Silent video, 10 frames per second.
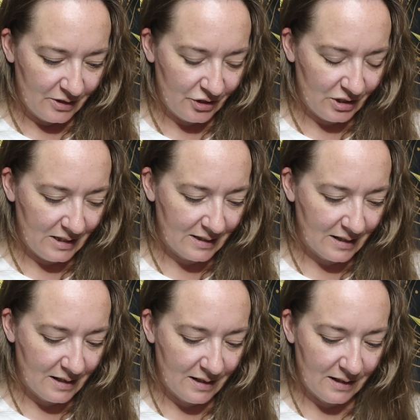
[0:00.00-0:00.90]
she's
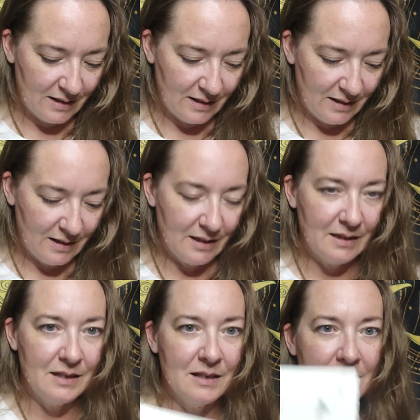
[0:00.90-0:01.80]
got
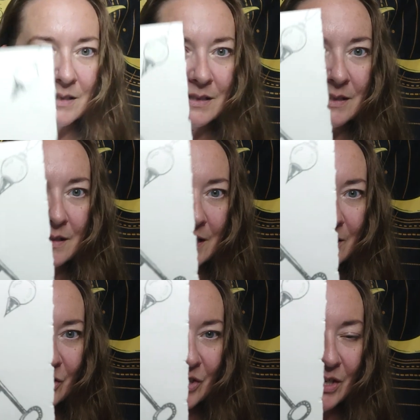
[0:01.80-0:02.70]
this
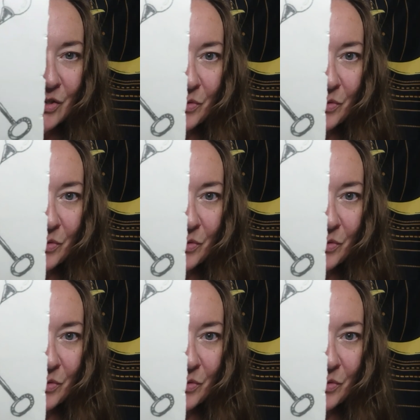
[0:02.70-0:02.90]
that she